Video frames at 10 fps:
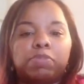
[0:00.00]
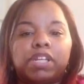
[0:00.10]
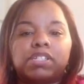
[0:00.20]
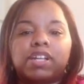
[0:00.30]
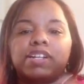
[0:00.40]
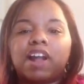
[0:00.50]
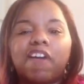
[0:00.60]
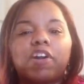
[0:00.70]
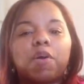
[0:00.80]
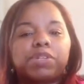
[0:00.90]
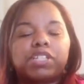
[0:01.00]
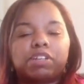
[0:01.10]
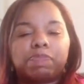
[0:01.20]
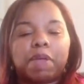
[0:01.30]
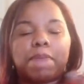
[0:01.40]
because they aren't always
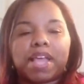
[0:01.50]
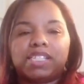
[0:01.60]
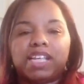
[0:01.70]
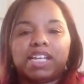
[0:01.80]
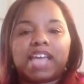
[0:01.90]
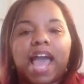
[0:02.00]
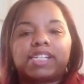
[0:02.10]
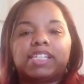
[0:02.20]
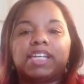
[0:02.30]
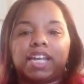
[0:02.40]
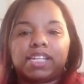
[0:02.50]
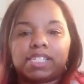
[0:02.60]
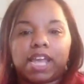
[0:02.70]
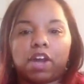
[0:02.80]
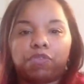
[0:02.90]
the best thing to actually get a
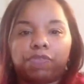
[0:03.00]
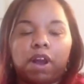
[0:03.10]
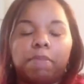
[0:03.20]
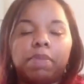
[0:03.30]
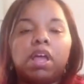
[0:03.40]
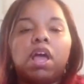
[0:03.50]
sale from.